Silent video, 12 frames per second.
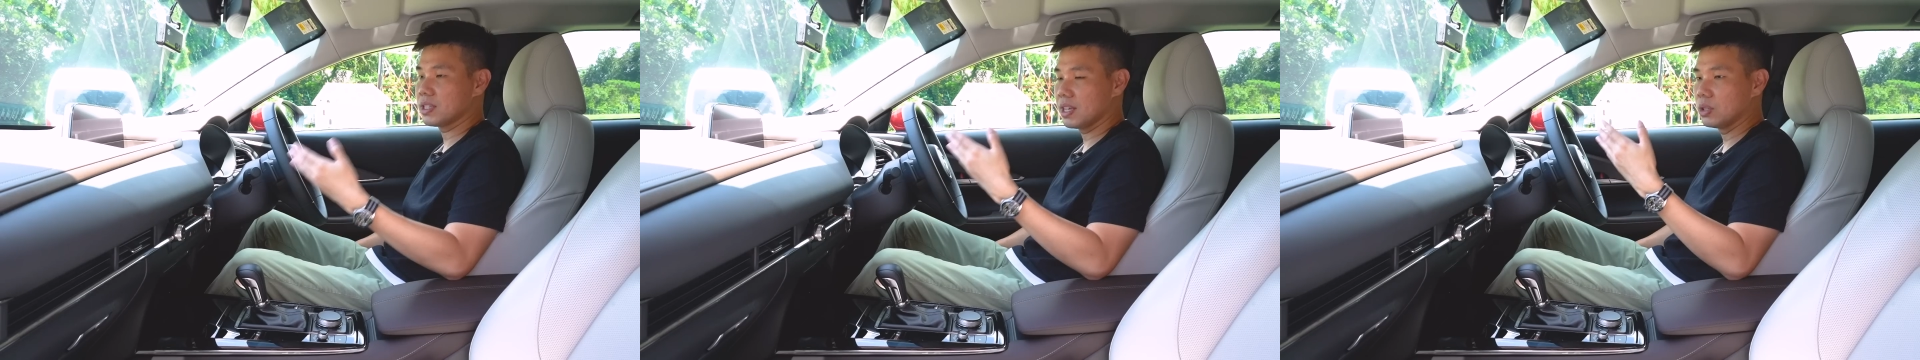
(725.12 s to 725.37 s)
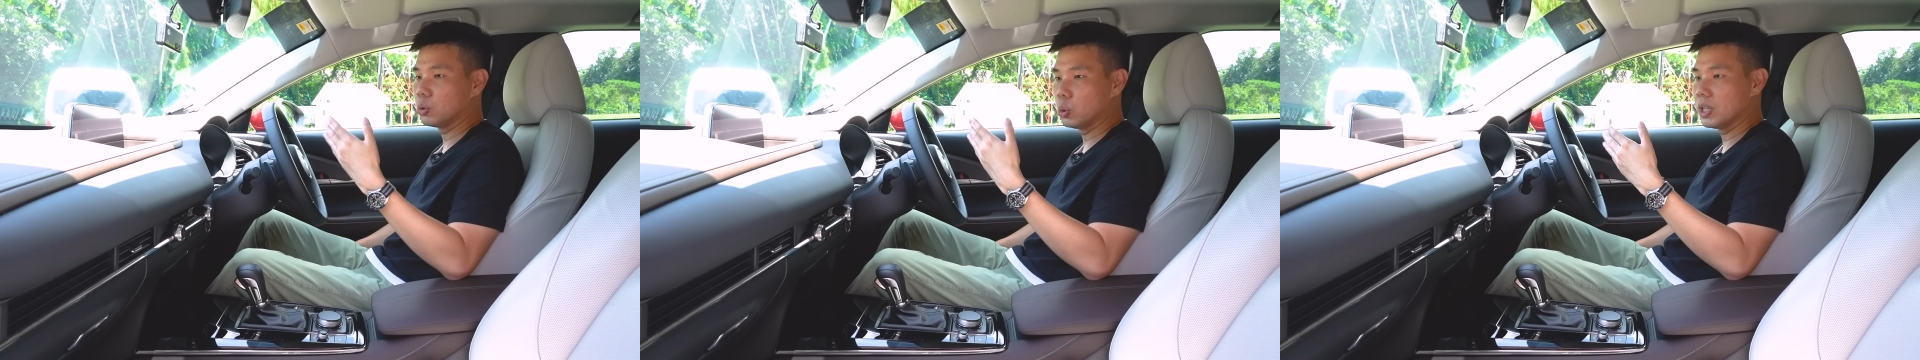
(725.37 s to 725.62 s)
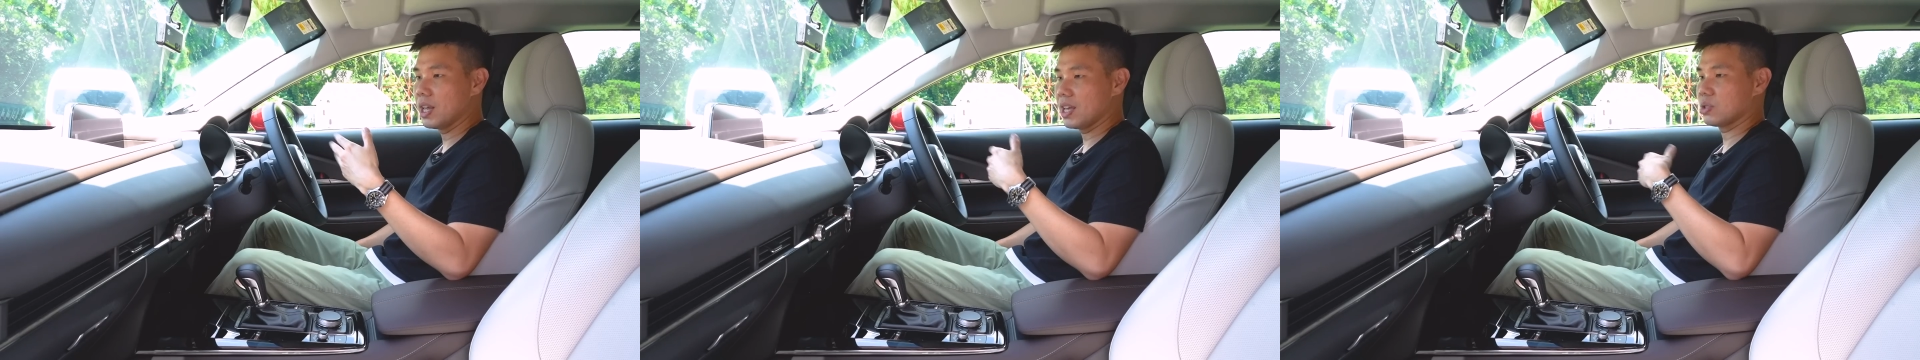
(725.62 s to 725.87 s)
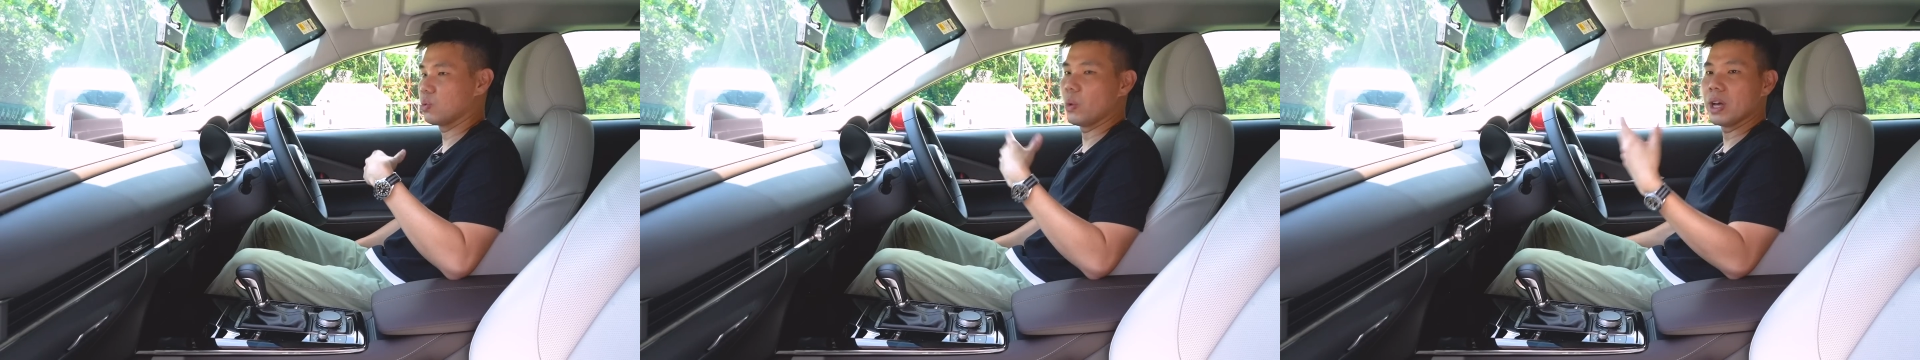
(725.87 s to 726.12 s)
can do it
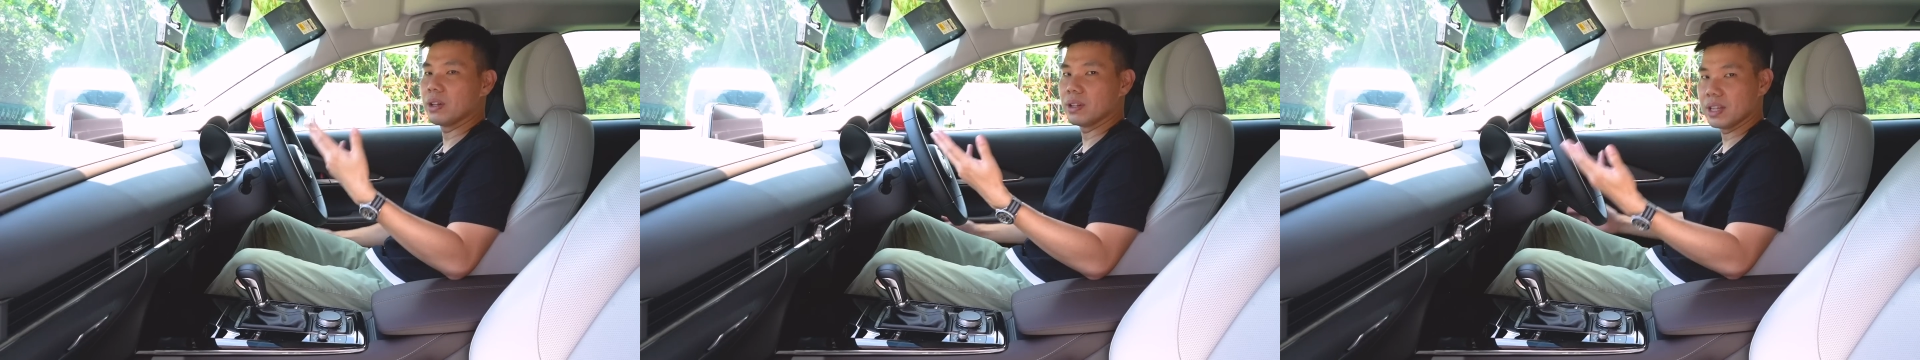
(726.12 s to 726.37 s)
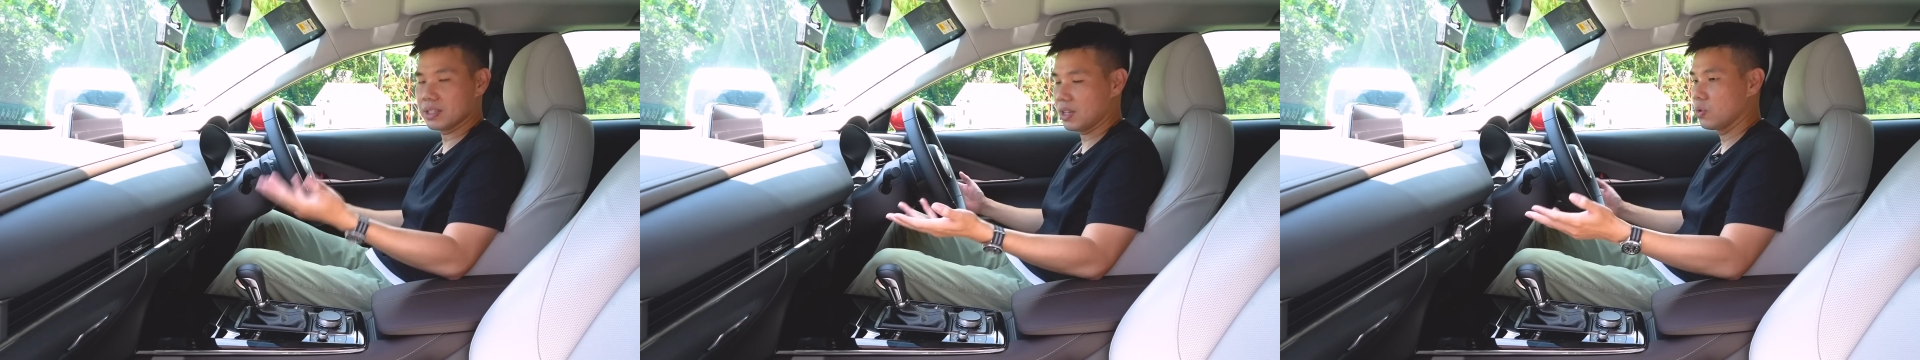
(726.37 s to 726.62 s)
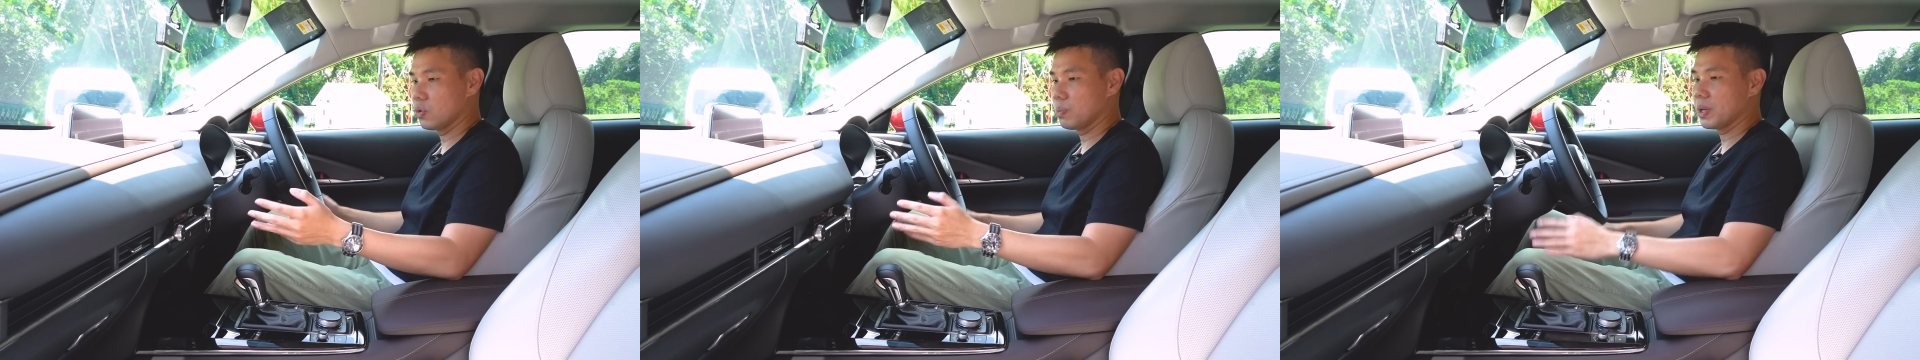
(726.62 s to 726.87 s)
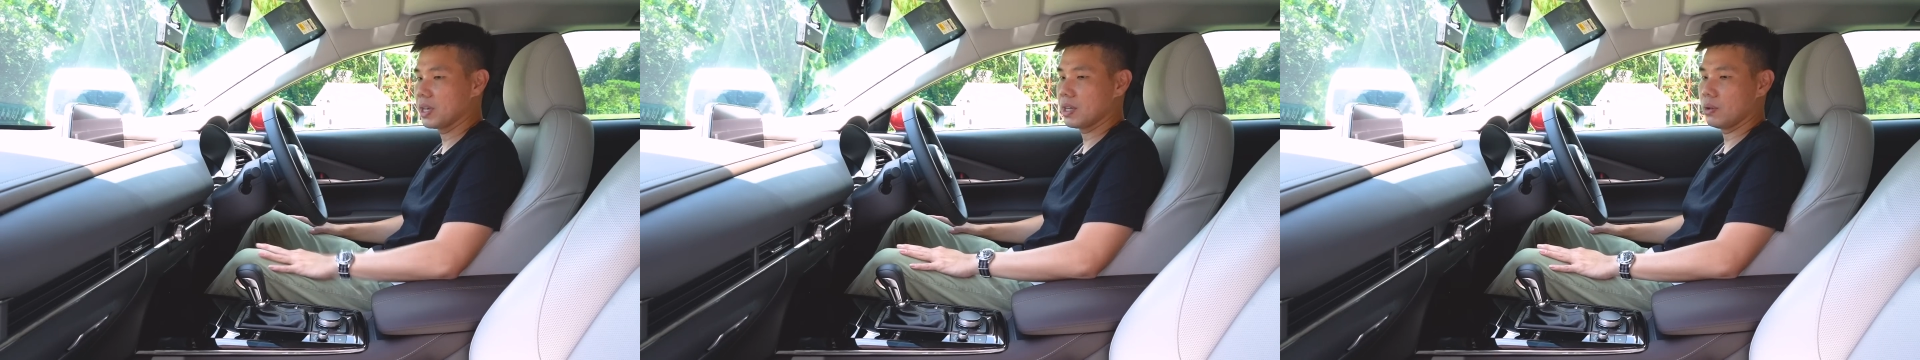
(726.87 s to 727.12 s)
as well as their
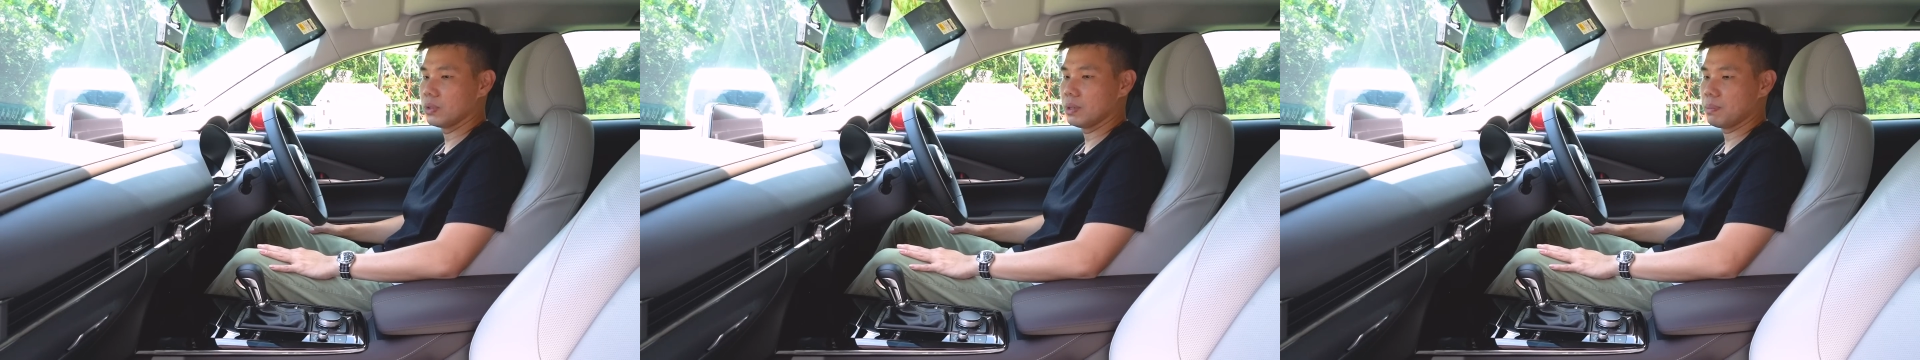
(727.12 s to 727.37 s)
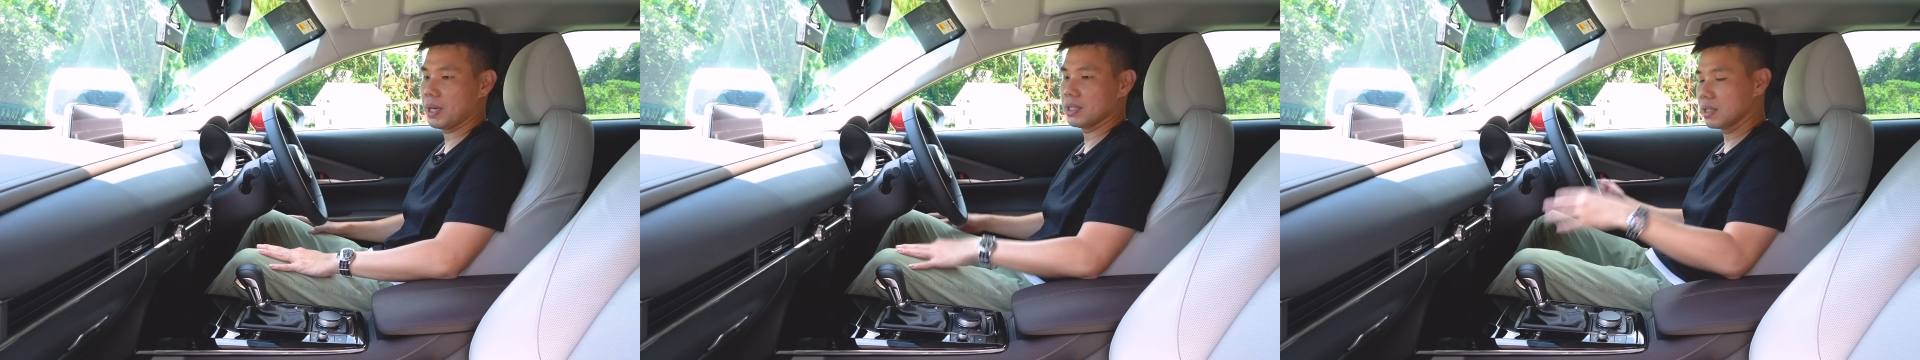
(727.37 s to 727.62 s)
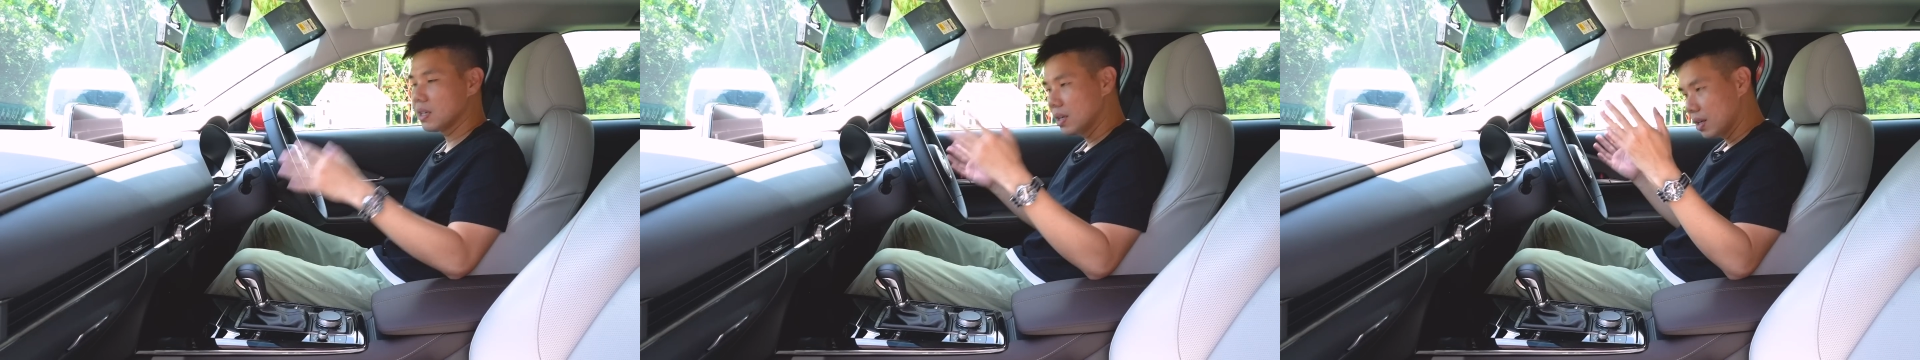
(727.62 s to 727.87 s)
European counterparts.